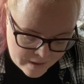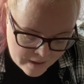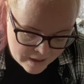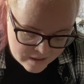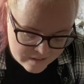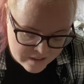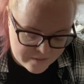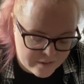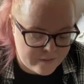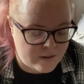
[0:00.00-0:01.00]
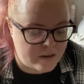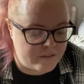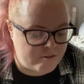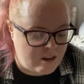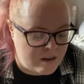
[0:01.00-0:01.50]
it says for
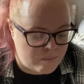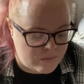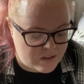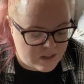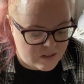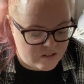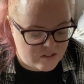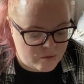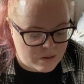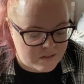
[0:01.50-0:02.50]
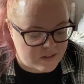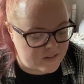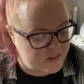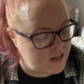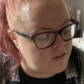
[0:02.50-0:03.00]
5 grams, it's
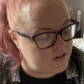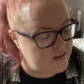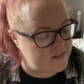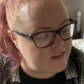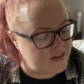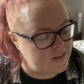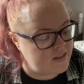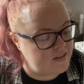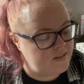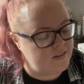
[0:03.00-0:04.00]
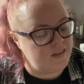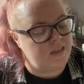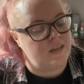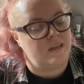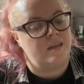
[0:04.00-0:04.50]
26 calories, and it's
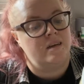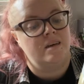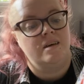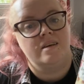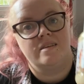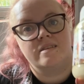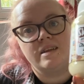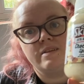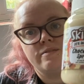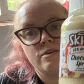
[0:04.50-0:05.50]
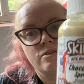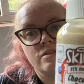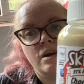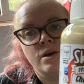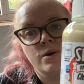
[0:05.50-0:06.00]
the Skinny Food
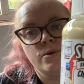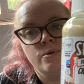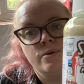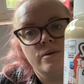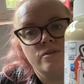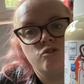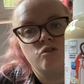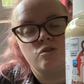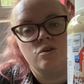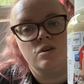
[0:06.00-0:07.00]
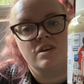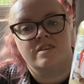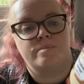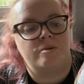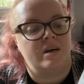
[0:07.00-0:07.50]
Co. Chocoholic
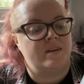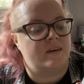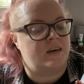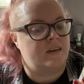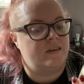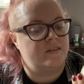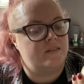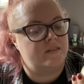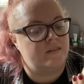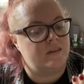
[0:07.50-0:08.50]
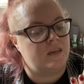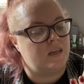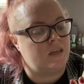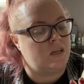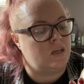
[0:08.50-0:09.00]
spread, and it's
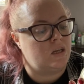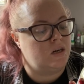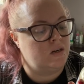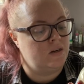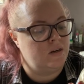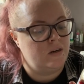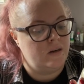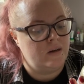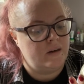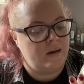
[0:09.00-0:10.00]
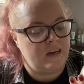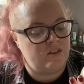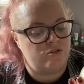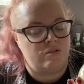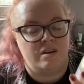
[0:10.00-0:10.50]
the
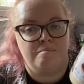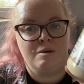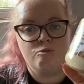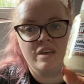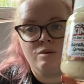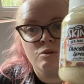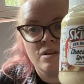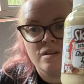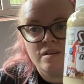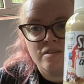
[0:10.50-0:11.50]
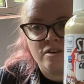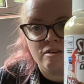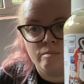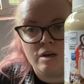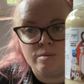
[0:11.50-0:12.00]
hazelnut milky one. So
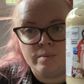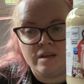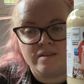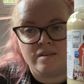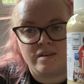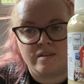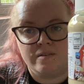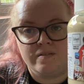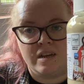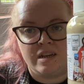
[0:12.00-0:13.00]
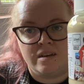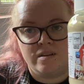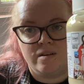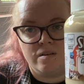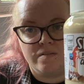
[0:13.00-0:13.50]
I'm hoping it's like the filling
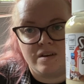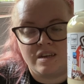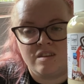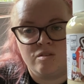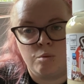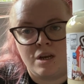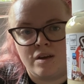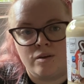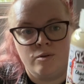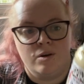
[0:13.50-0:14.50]
of a Kinder Bueno.